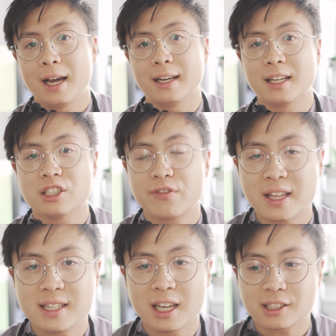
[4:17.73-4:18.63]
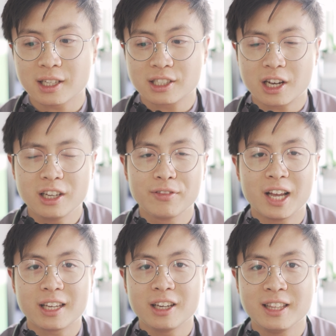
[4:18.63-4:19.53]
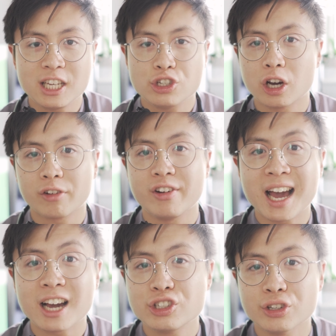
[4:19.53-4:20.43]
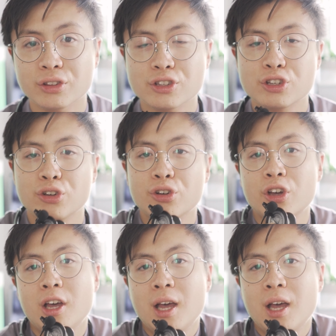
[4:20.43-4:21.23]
and anesthetics as kind of like a knee-jerk reaction to